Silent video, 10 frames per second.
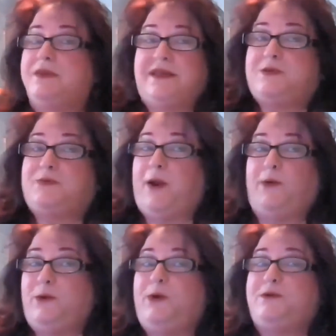But since we
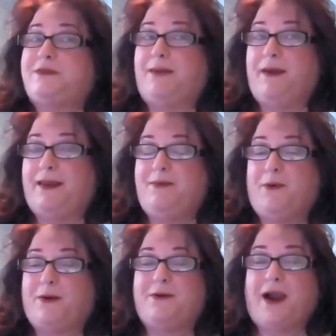don't use them anymore,